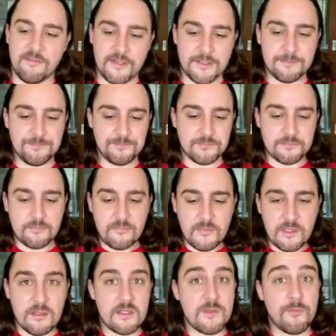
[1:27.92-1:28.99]
it.
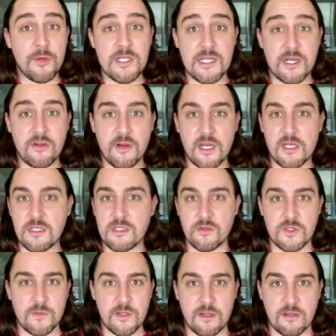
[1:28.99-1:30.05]
It's pre-decorated, so
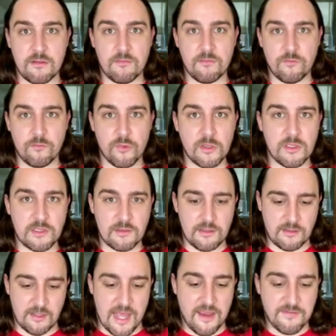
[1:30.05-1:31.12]
it's been a real
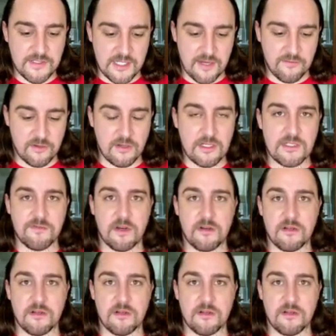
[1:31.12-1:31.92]
lifesaver as far